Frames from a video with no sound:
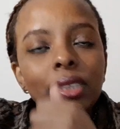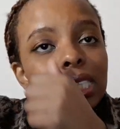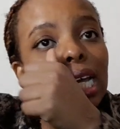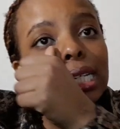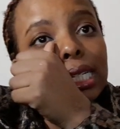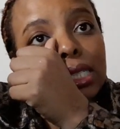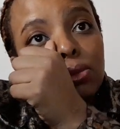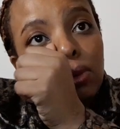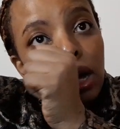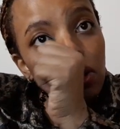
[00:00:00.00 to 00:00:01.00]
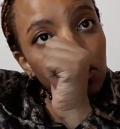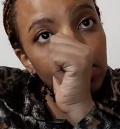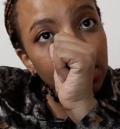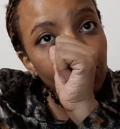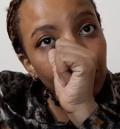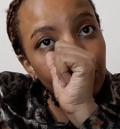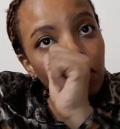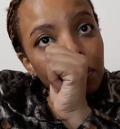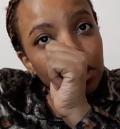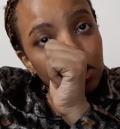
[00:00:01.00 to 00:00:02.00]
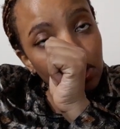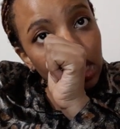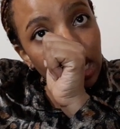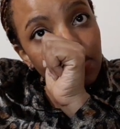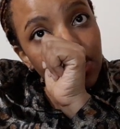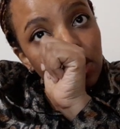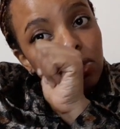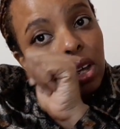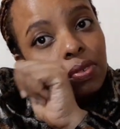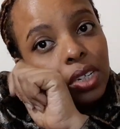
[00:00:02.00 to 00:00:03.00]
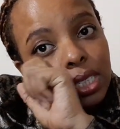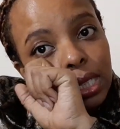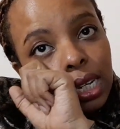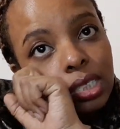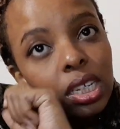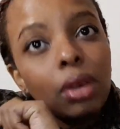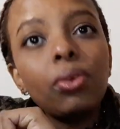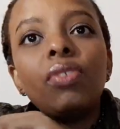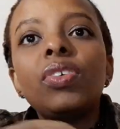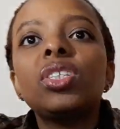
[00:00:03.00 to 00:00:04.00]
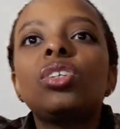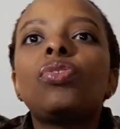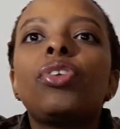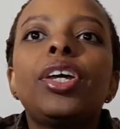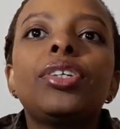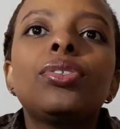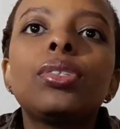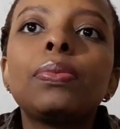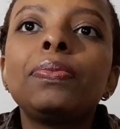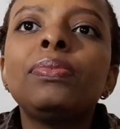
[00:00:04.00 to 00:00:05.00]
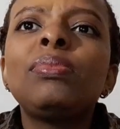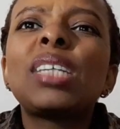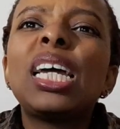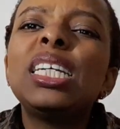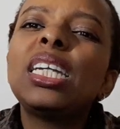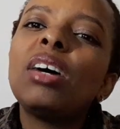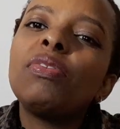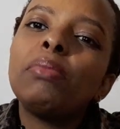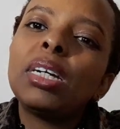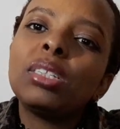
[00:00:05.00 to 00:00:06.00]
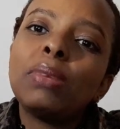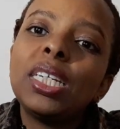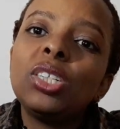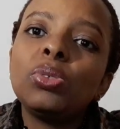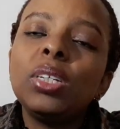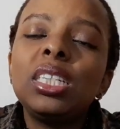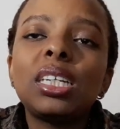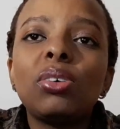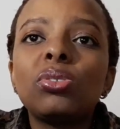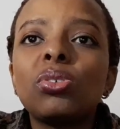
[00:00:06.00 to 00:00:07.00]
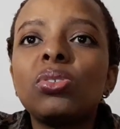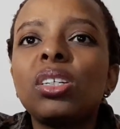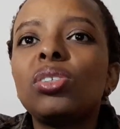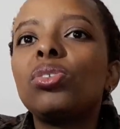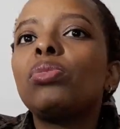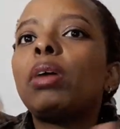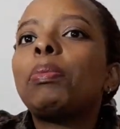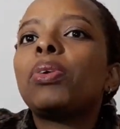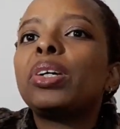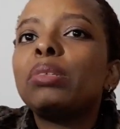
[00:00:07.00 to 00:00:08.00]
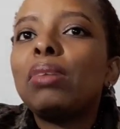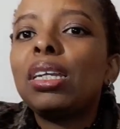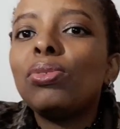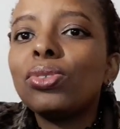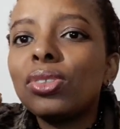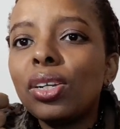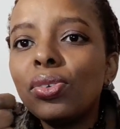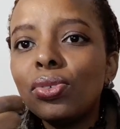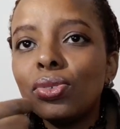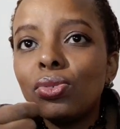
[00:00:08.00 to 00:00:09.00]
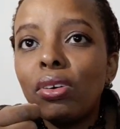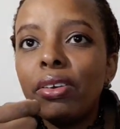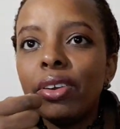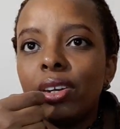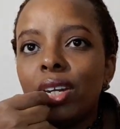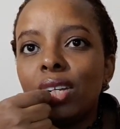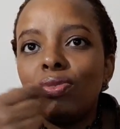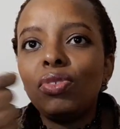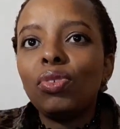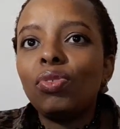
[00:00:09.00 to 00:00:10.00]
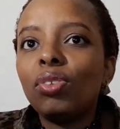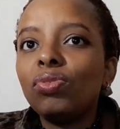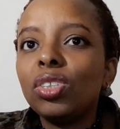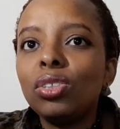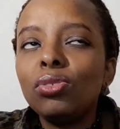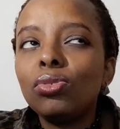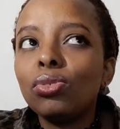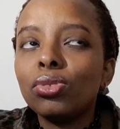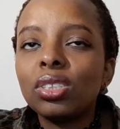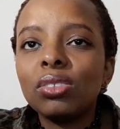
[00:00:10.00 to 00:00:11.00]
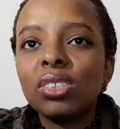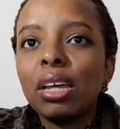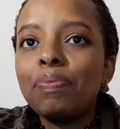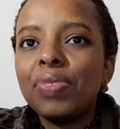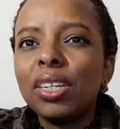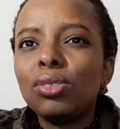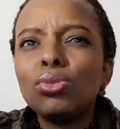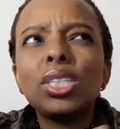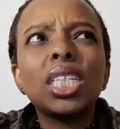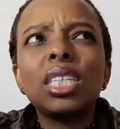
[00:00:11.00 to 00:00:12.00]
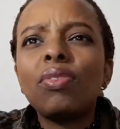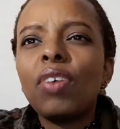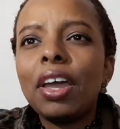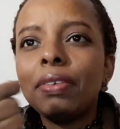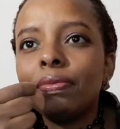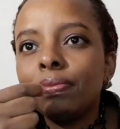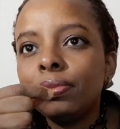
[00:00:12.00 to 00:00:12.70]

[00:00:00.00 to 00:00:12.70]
Sundays were always free for me, so in the afternoon after church, I would visit friends. I didn't have much money to eat out because I told you my pocket money was, 250 euros or something, 265.